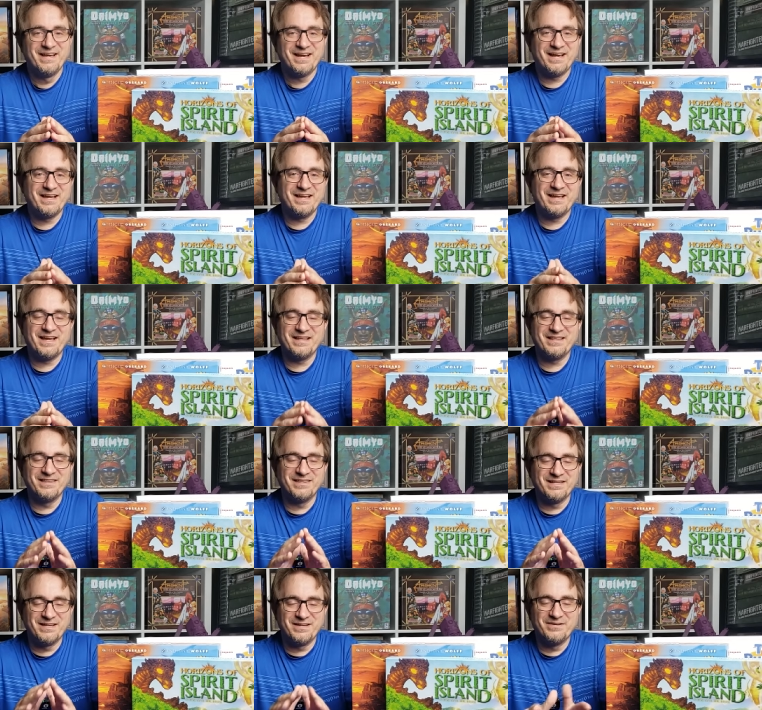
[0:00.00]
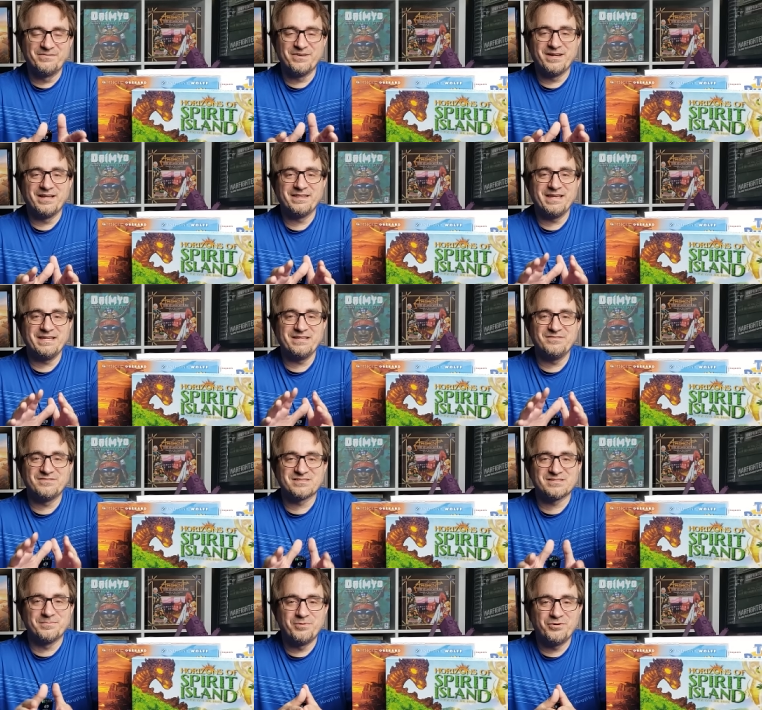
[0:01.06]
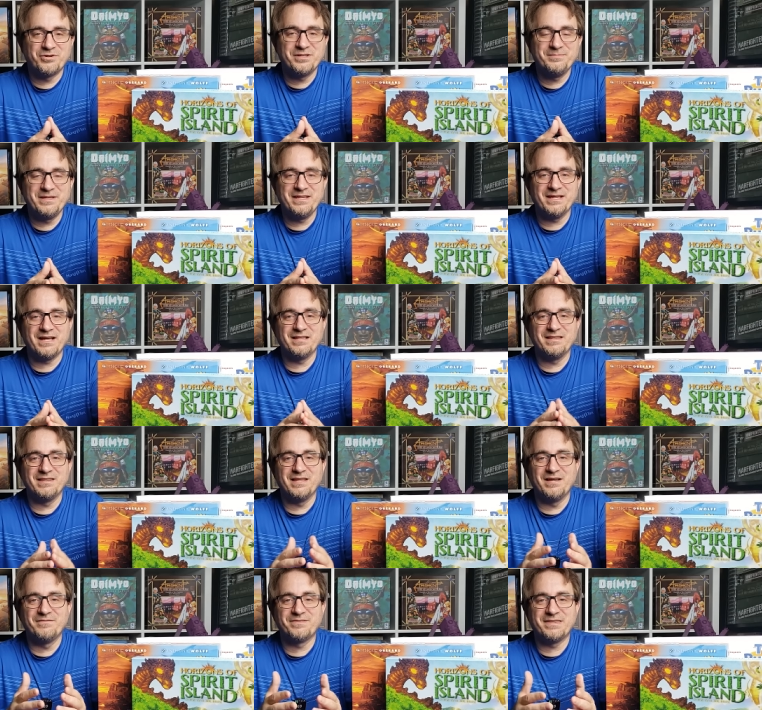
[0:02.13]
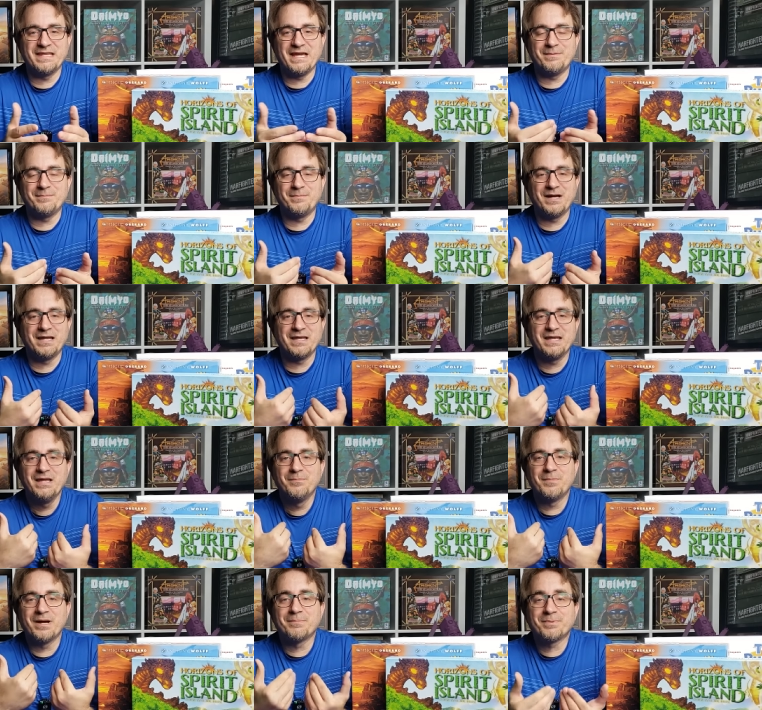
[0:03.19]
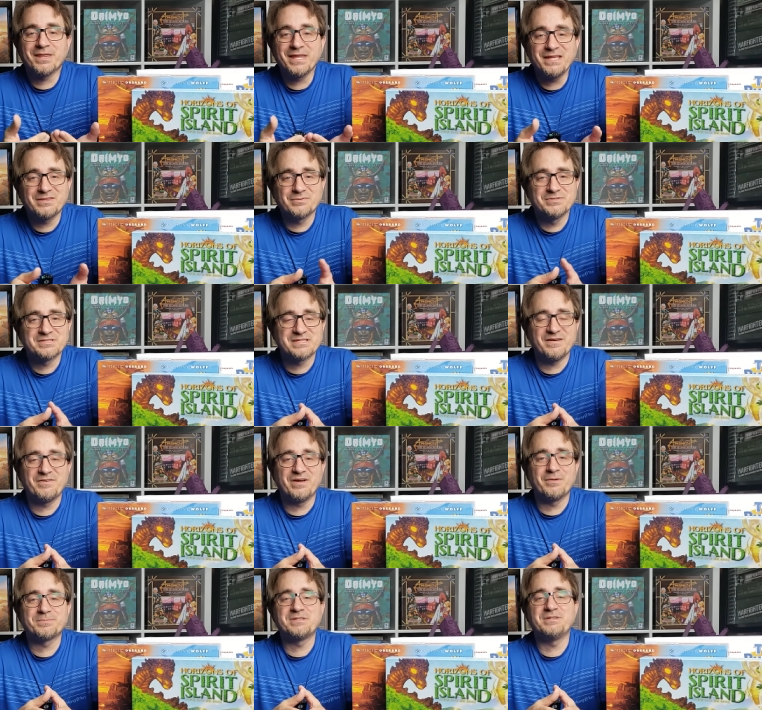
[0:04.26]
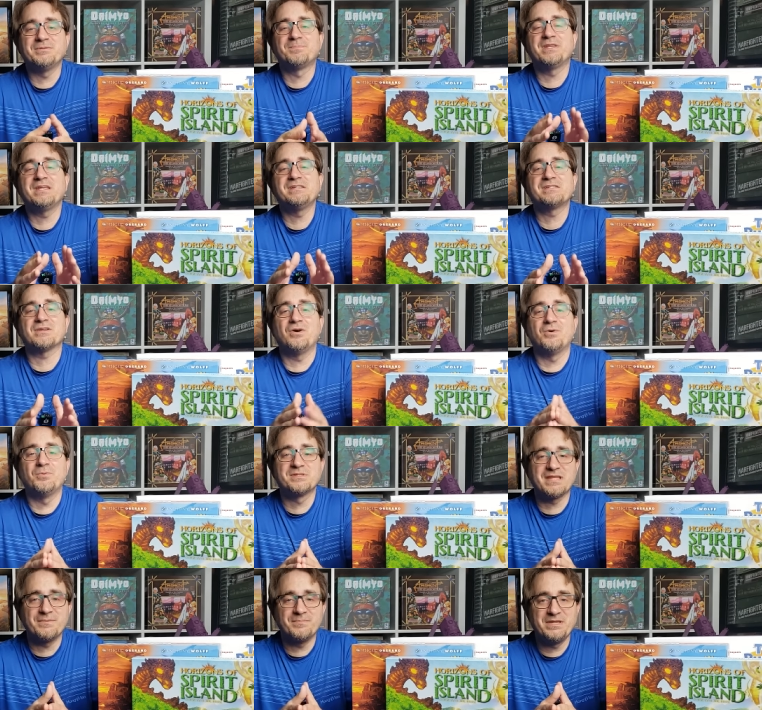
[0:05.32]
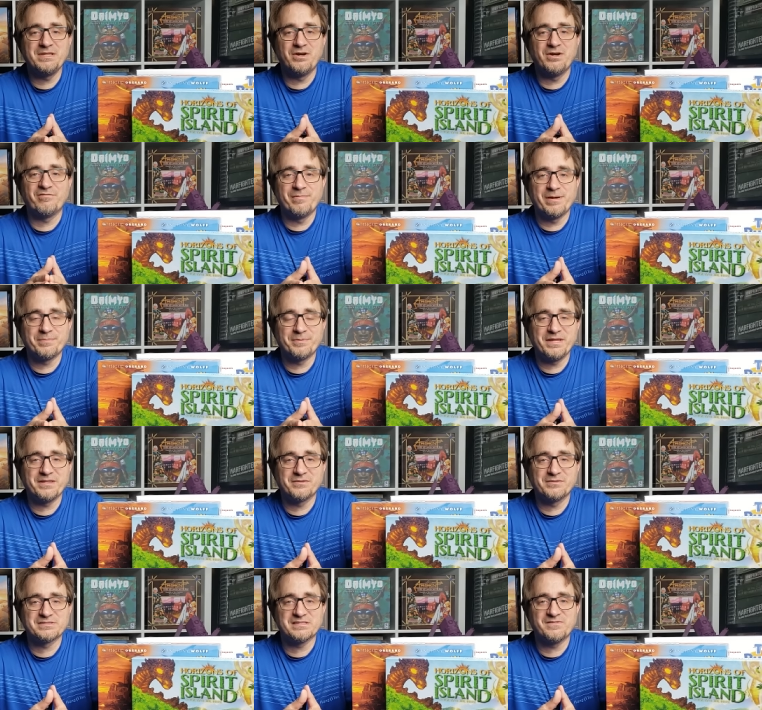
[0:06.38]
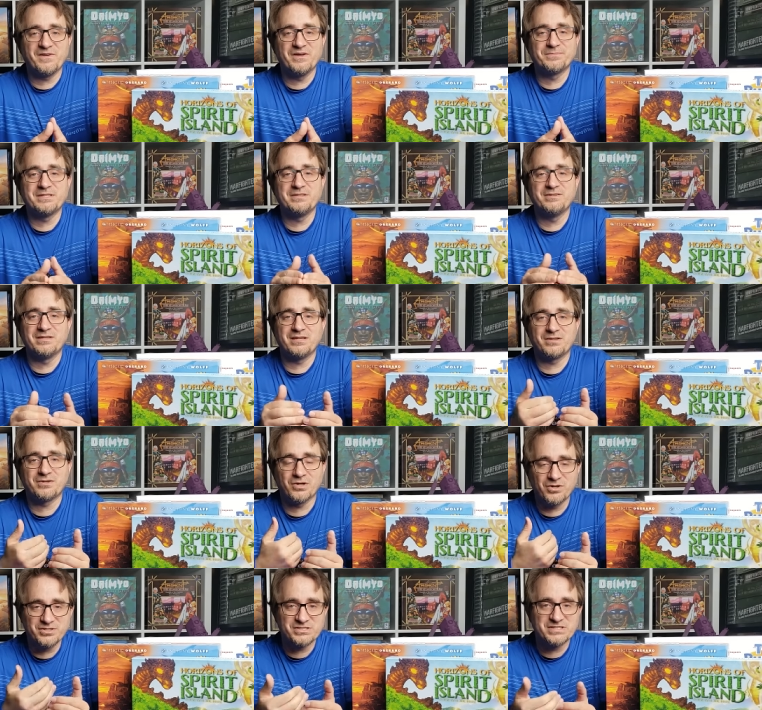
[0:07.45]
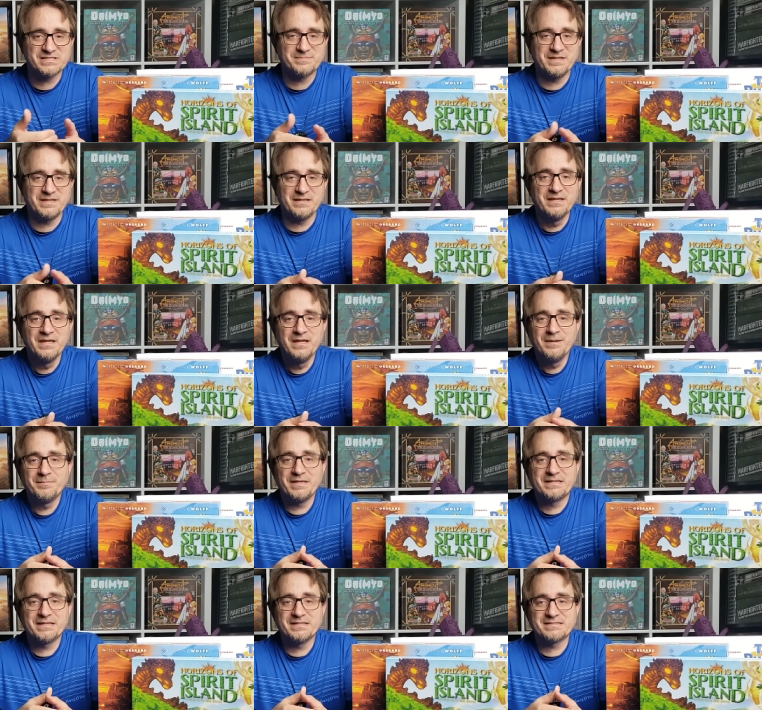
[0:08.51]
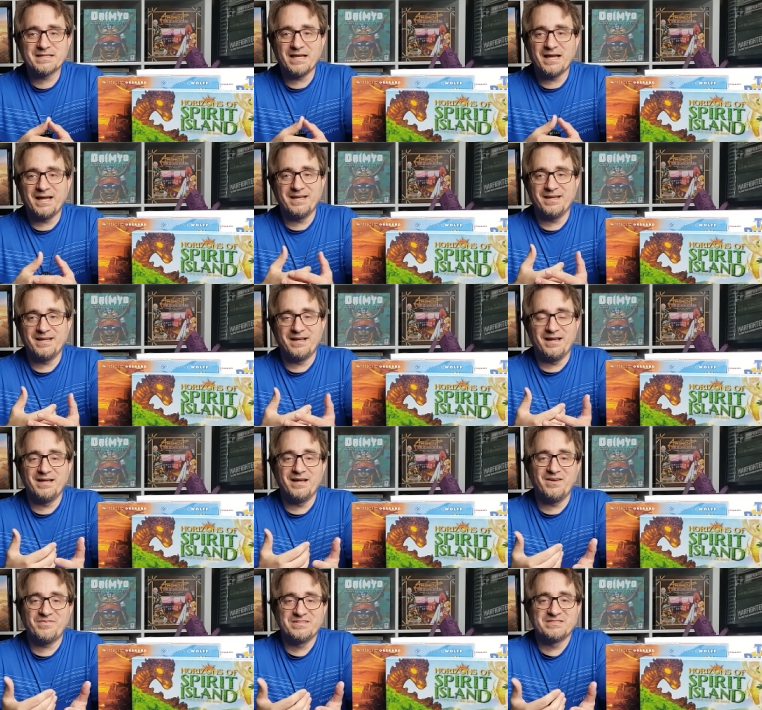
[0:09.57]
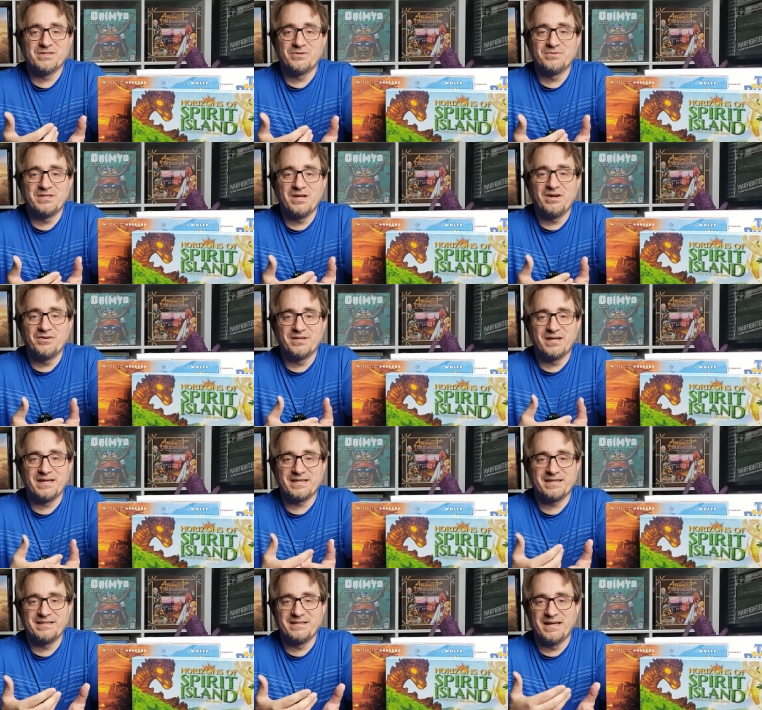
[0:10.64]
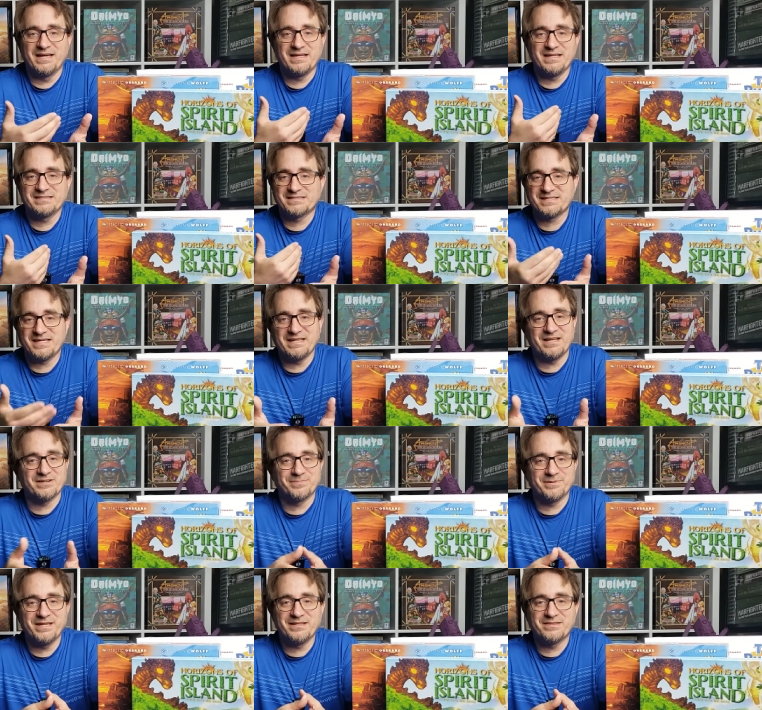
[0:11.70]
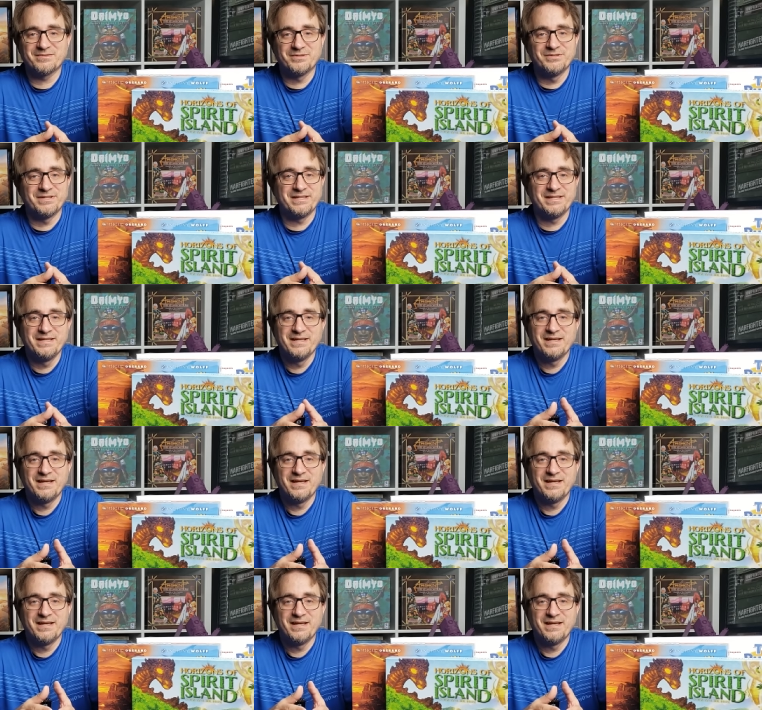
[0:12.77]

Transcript: I, I love that you supported me. I love that my, my playthroughs have helped you. Please always let me know if my playthroughs have helped you. It encourages me because I, I often don't know. I, I guess send out a playthrough and